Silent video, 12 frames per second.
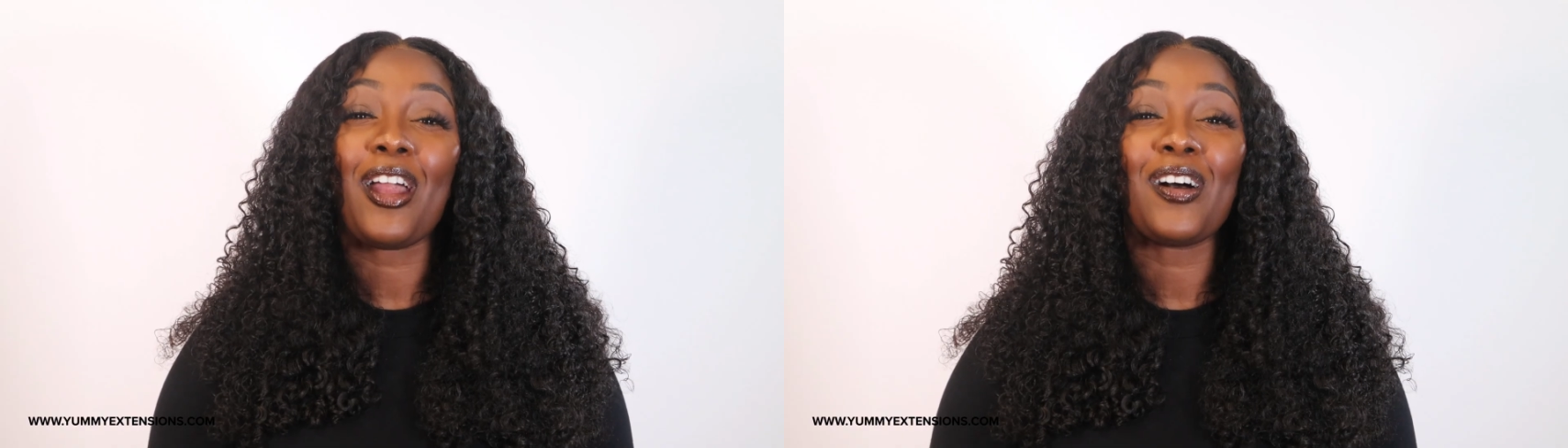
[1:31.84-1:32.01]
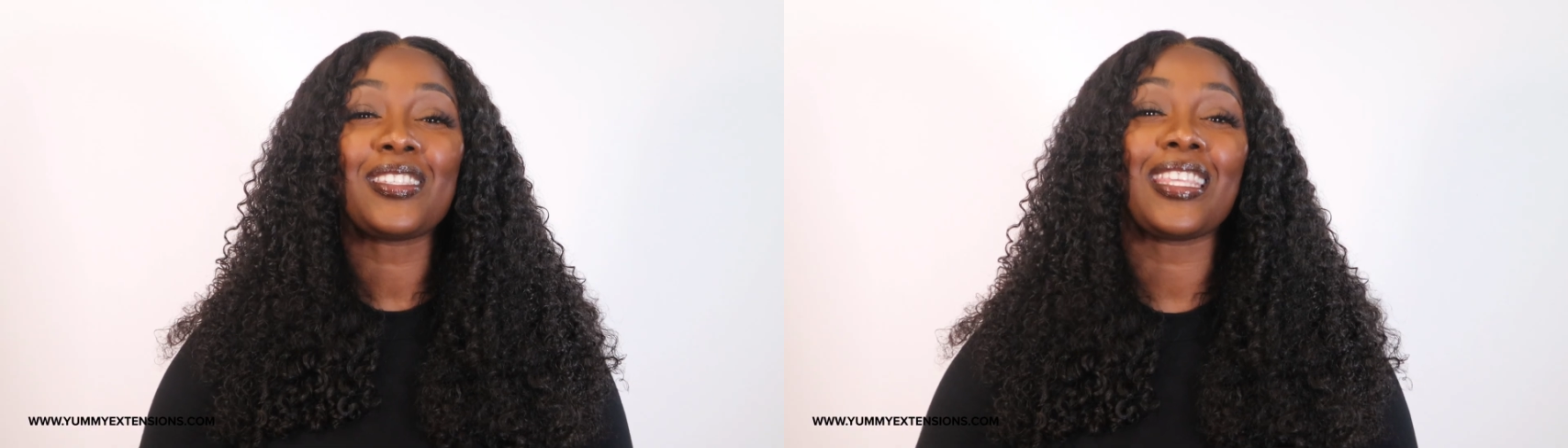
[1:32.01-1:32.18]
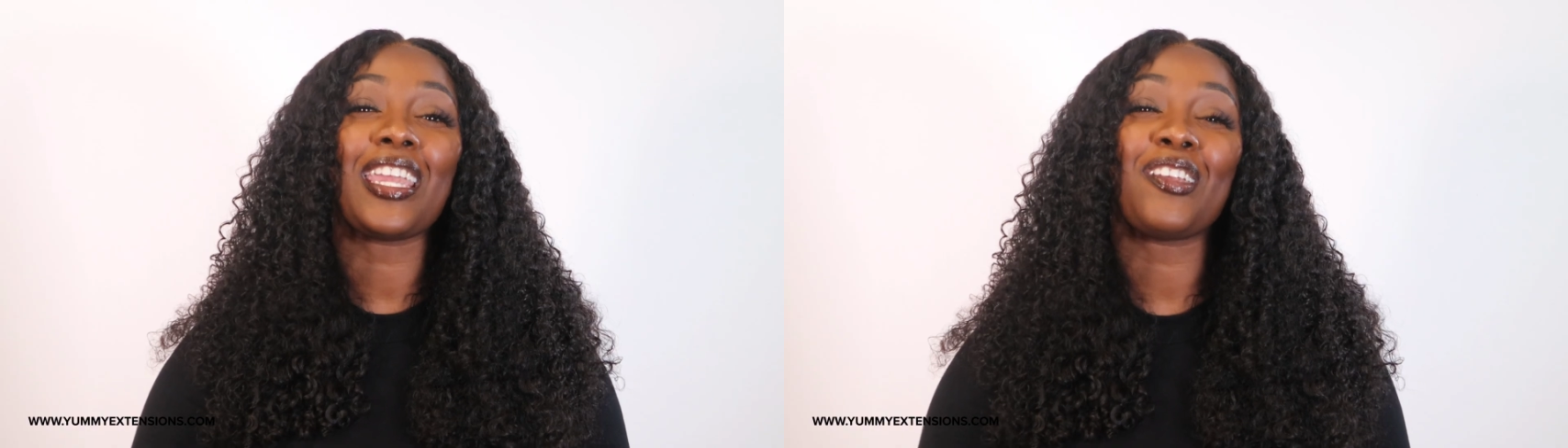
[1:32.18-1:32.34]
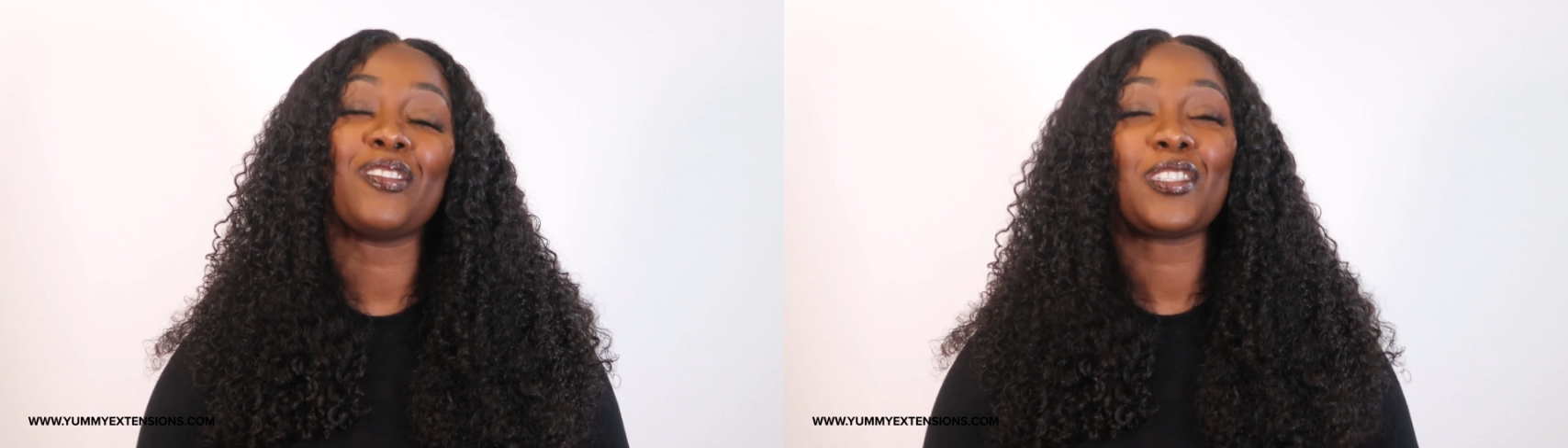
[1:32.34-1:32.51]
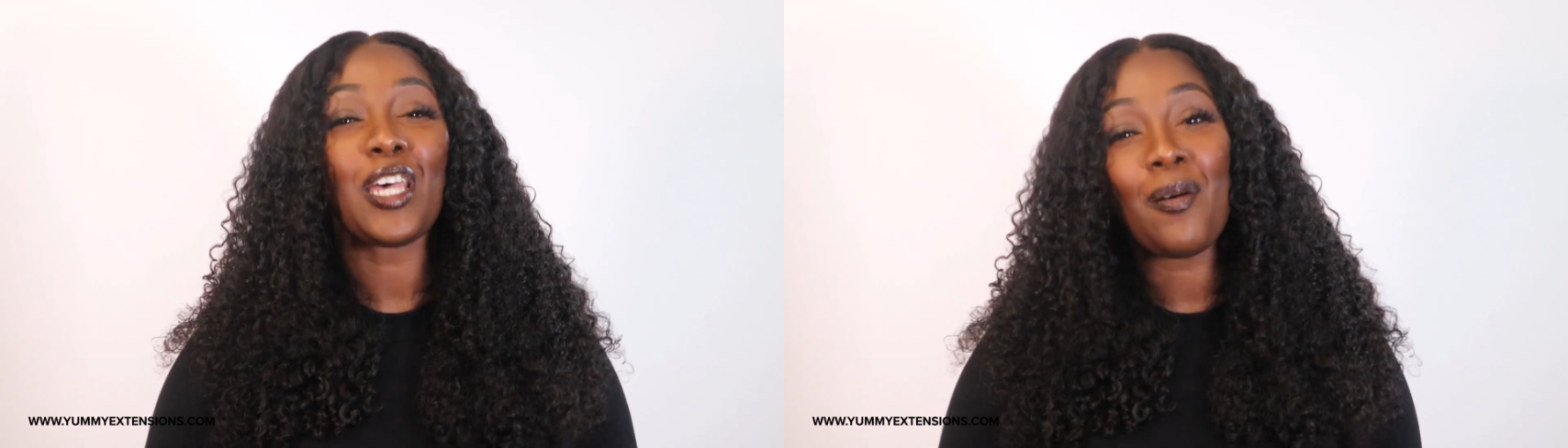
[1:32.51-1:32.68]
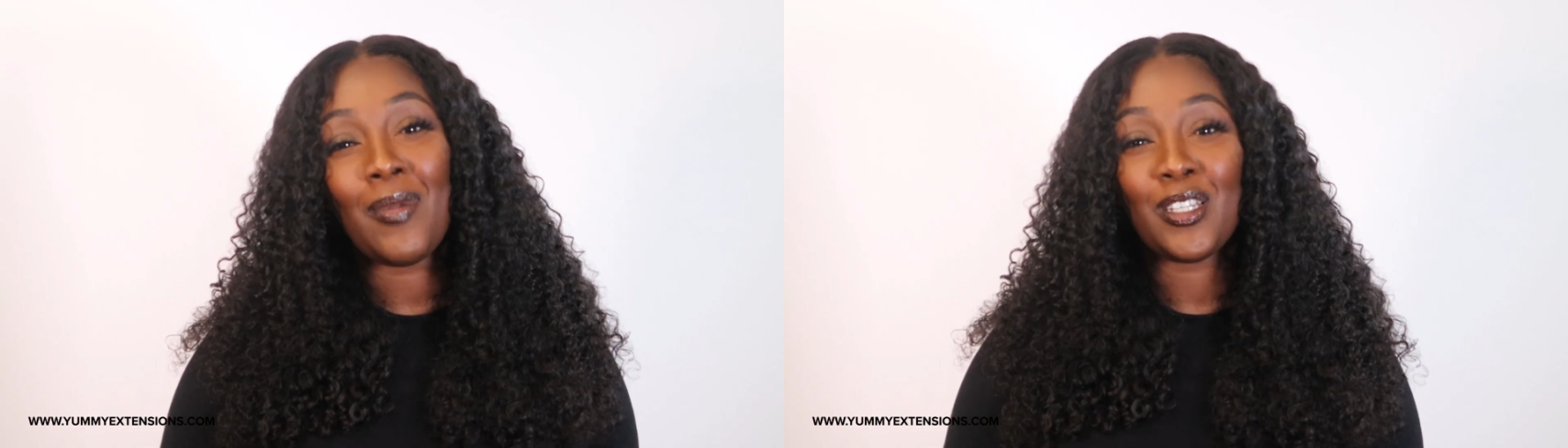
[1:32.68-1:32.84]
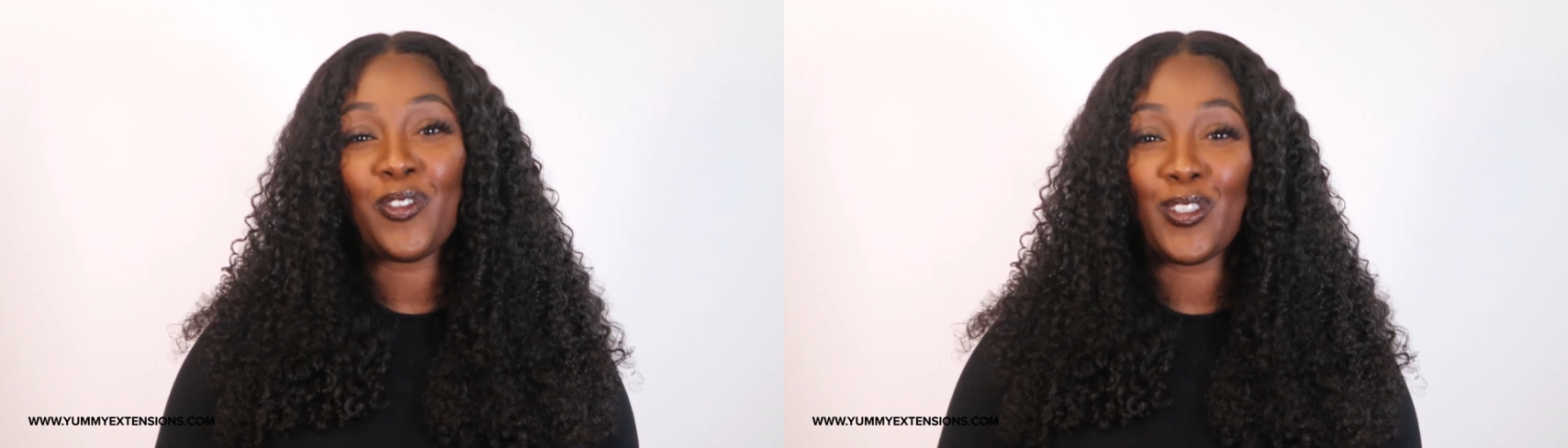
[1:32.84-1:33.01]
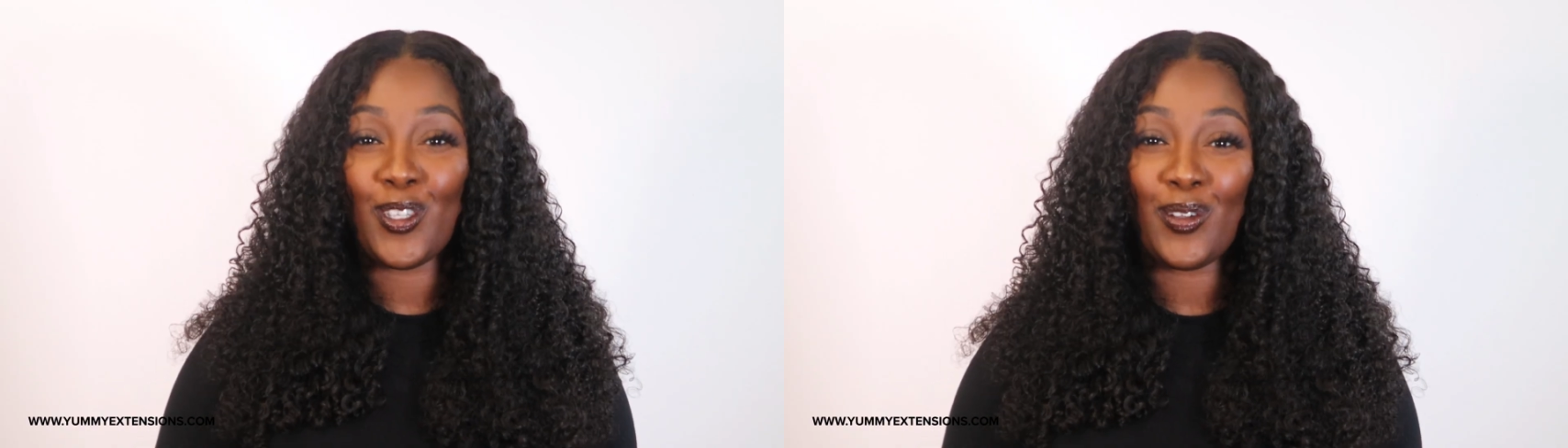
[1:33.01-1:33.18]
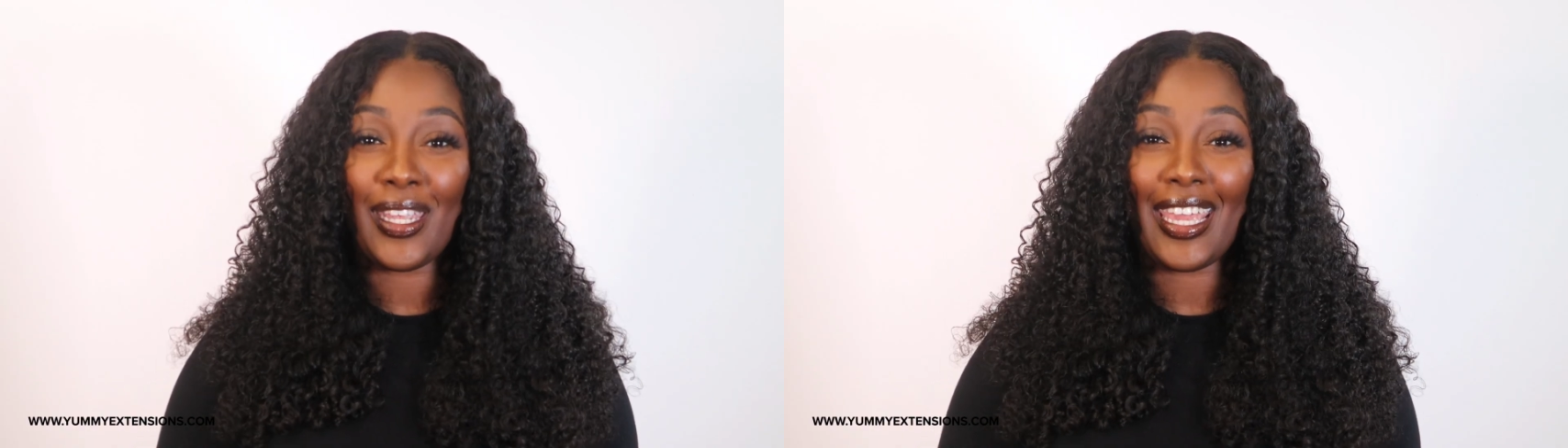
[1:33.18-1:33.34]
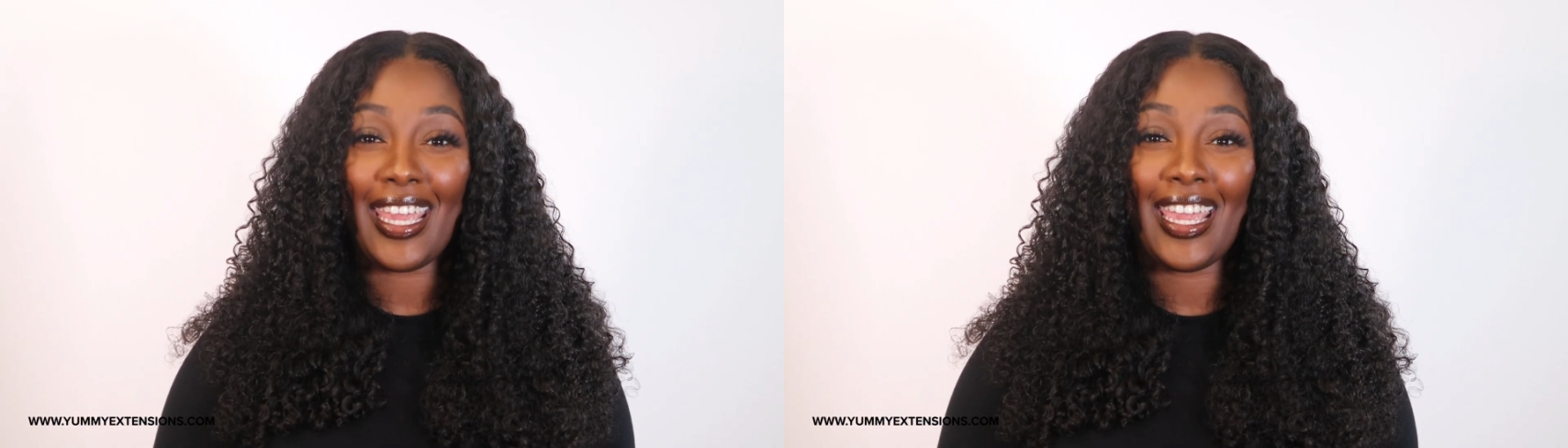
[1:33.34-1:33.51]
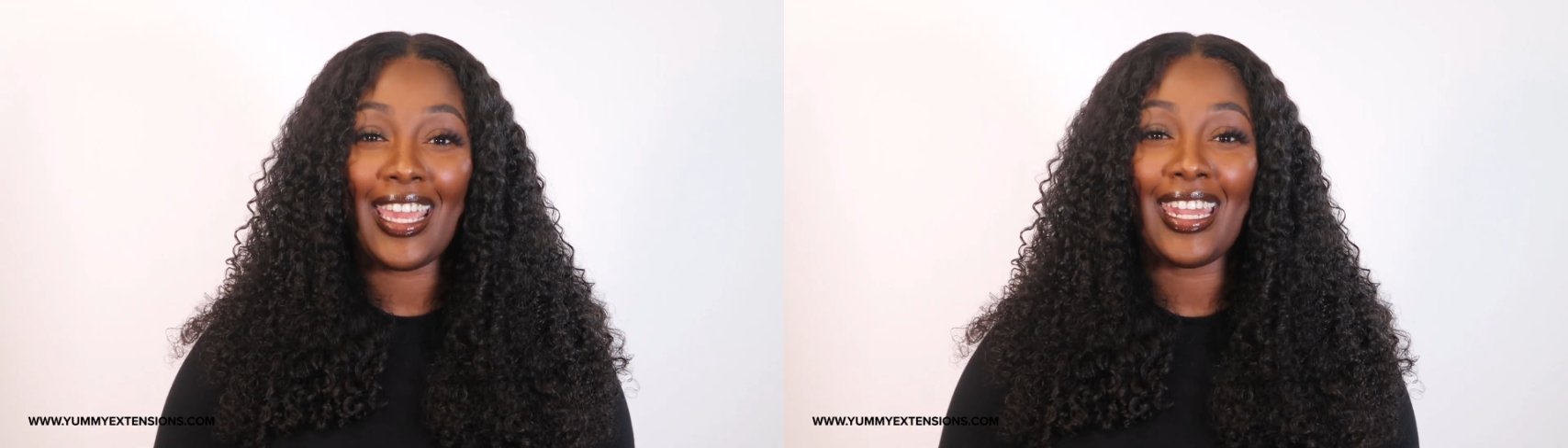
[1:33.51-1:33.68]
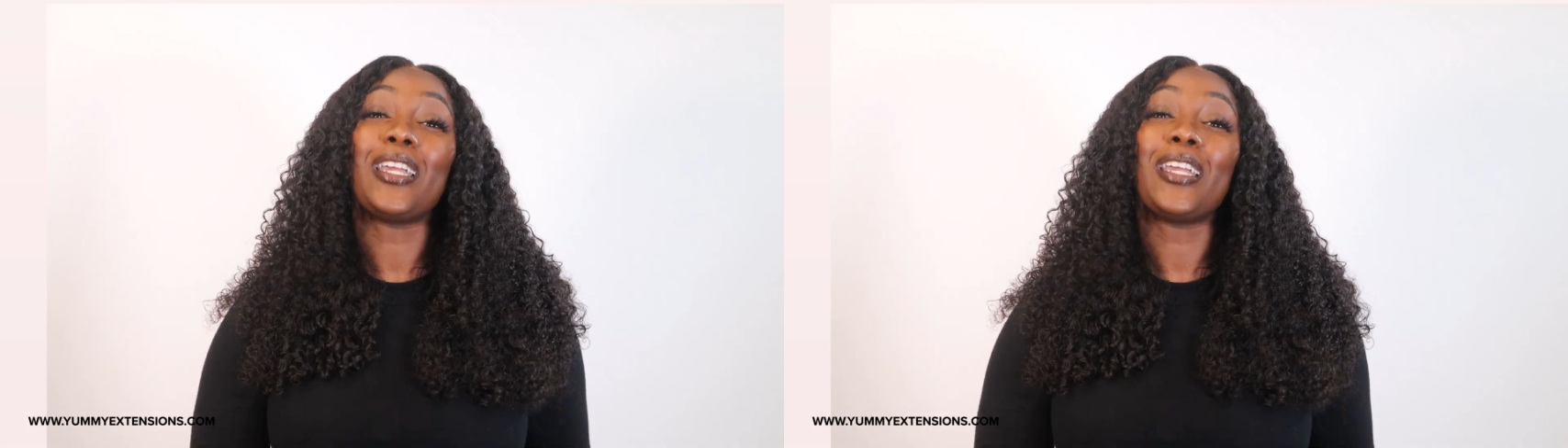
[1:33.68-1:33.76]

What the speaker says: girls, thank you so much for tuning in.